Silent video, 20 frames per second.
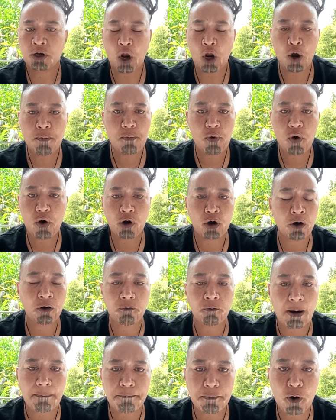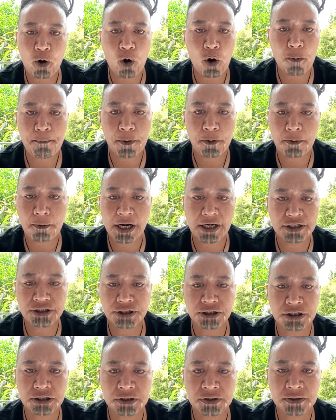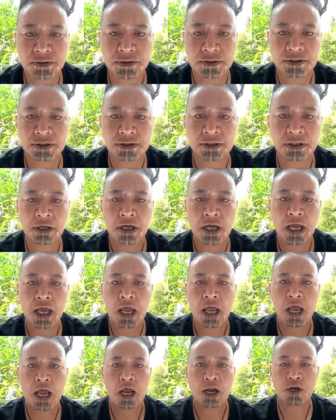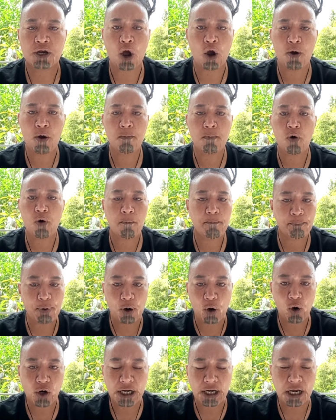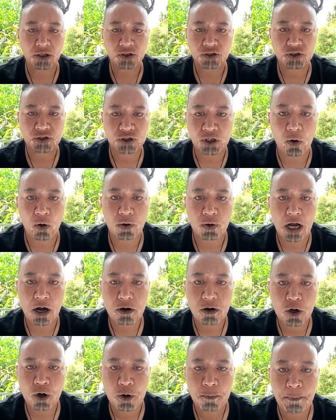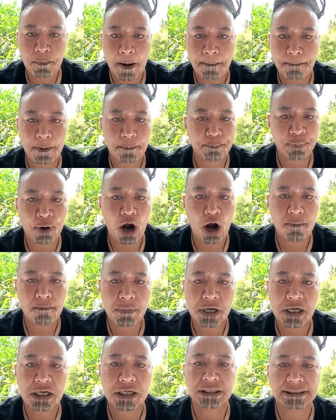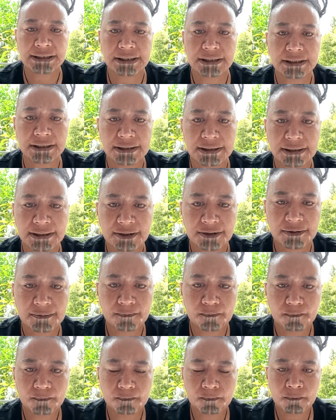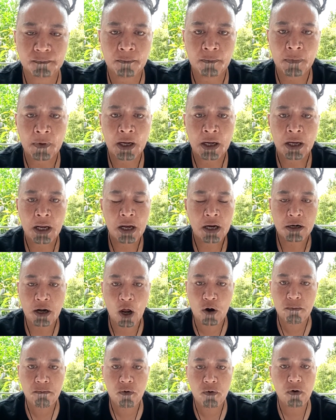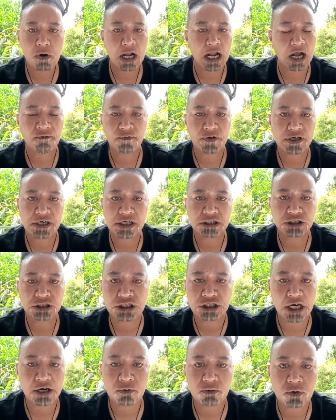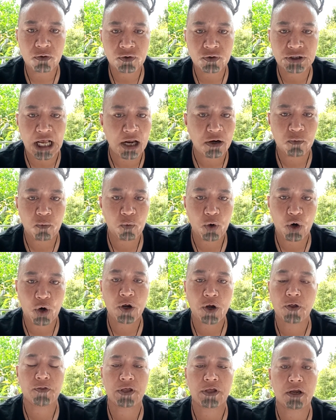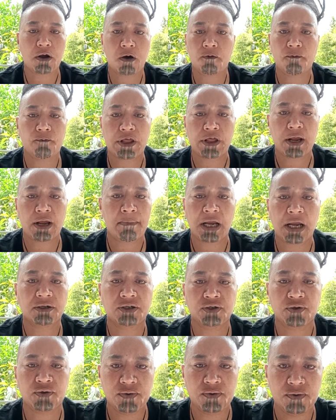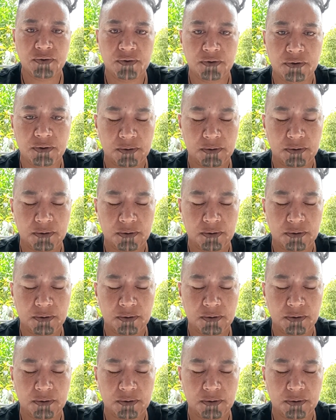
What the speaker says: No more corrupt corporations. No more bought-out, sold-out coup-up prime ministers. No more governor-generals unworthy of their mantle.